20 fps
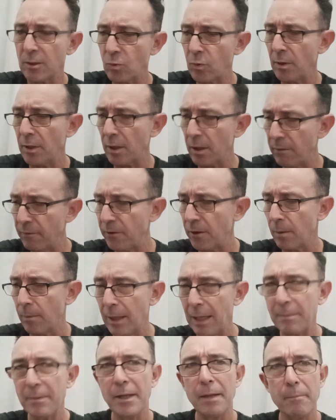Just wanted to
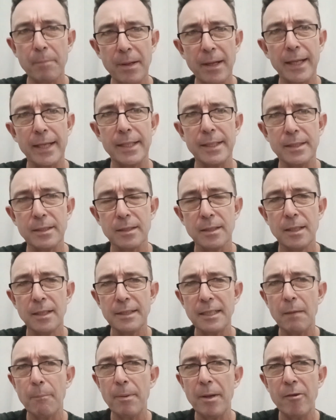confirm I am getting paid.
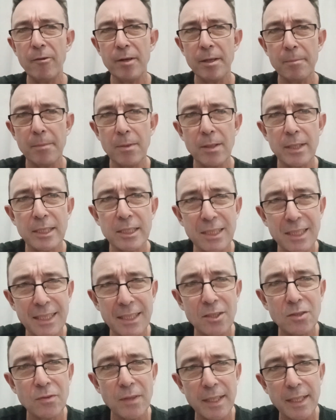Now, bearing in mind,
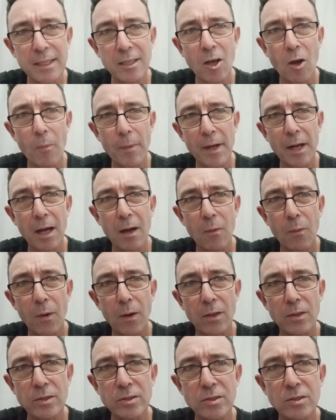she had already told me that I
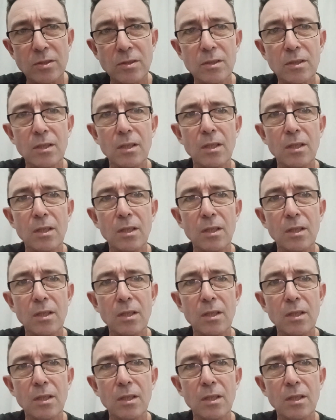was.